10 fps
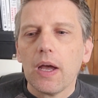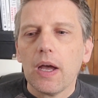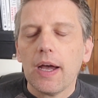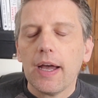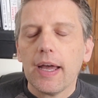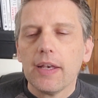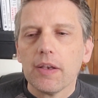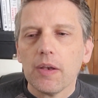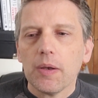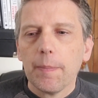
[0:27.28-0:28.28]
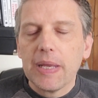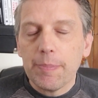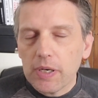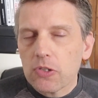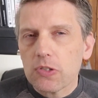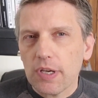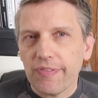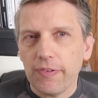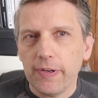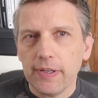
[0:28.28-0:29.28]
and people are
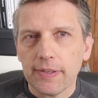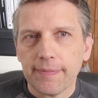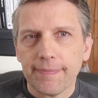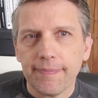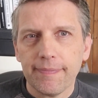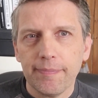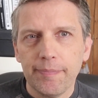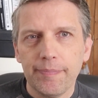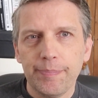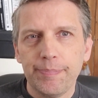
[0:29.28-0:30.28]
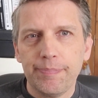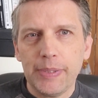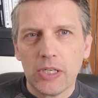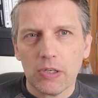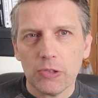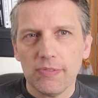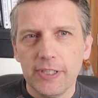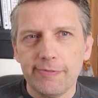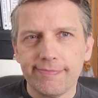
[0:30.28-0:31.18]
suffering because of it.